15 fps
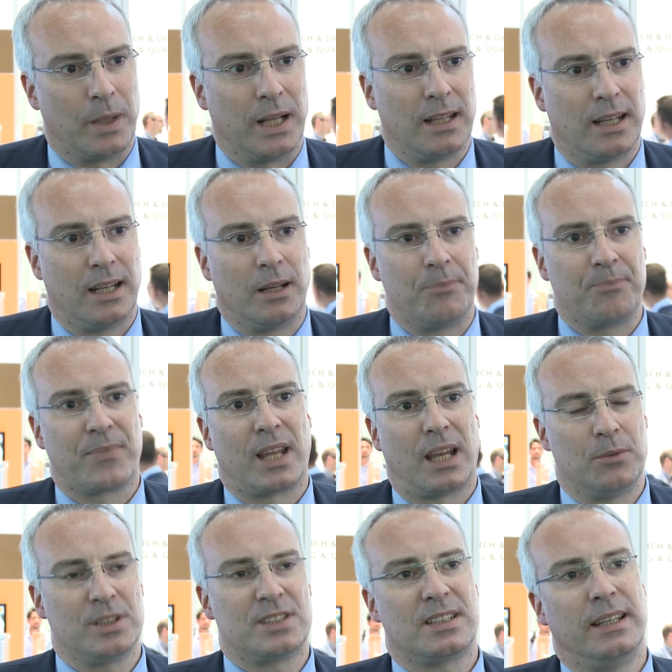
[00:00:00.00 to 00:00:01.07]
Well, um,
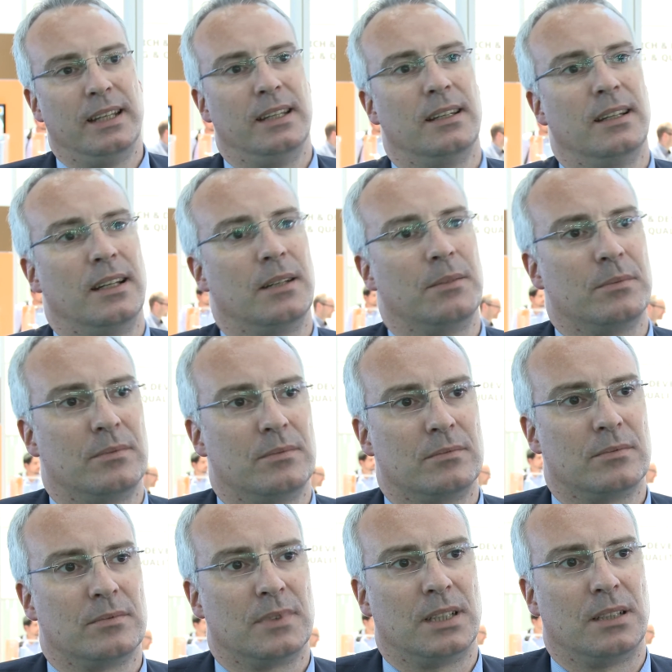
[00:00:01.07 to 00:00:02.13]
I would say um,
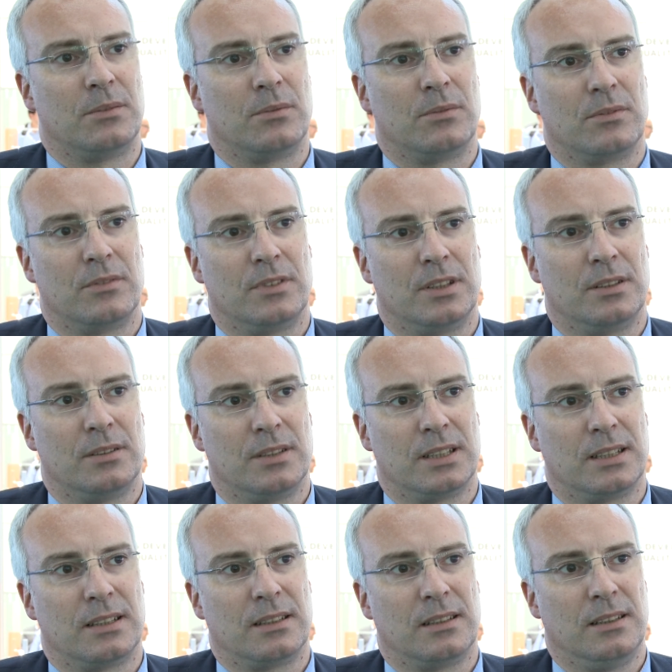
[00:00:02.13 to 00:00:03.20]
um
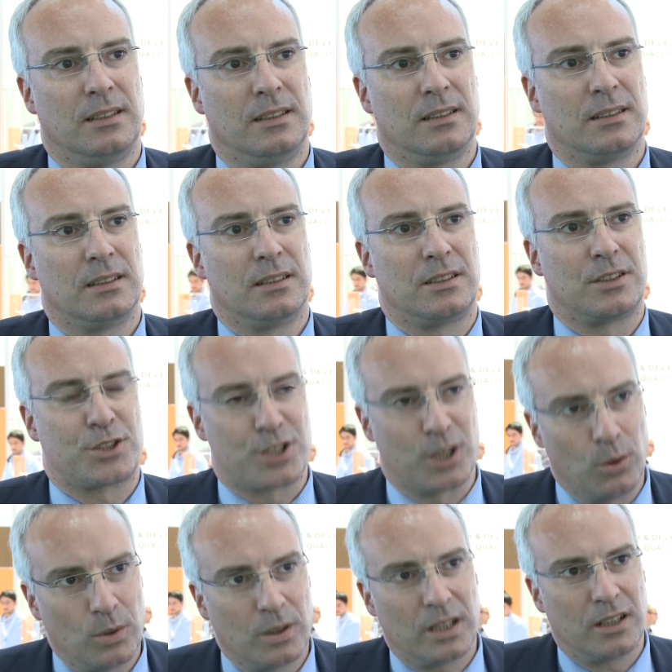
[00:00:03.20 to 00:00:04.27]
the
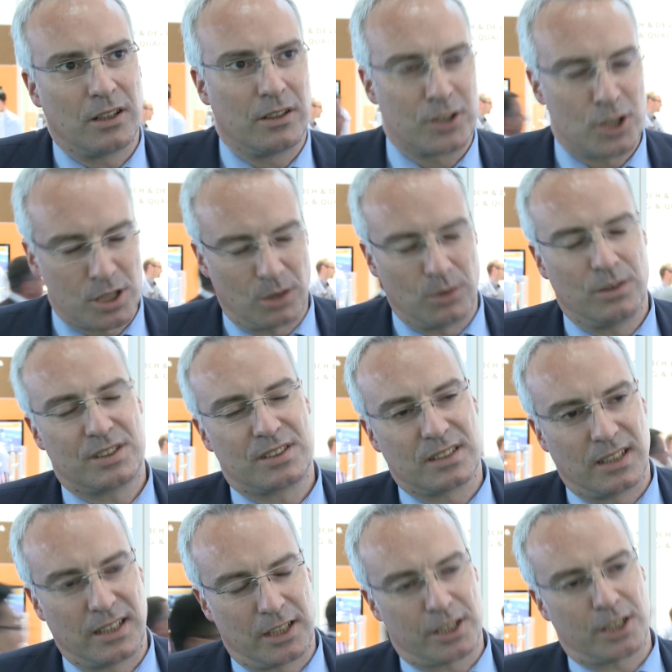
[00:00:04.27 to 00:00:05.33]
show uh, shows
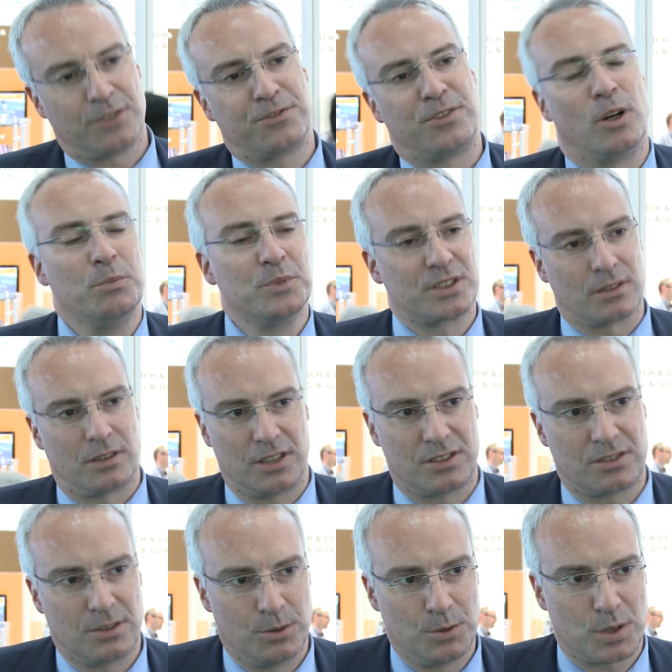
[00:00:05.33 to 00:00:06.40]
a lot of home storage
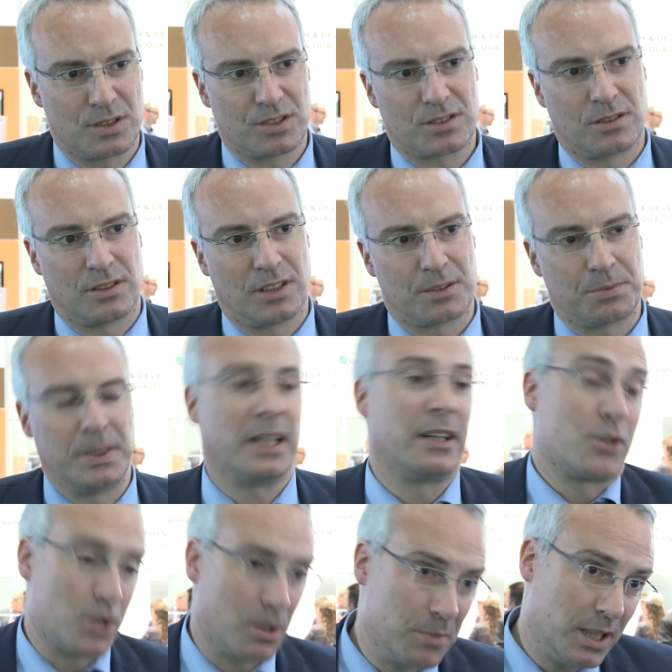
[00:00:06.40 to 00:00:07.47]
solutions because we are
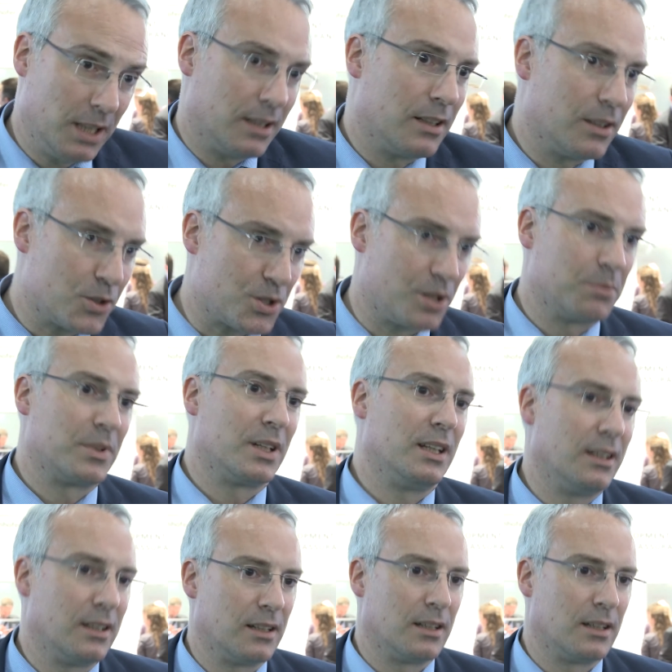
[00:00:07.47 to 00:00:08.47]
in Germany, and in Germany,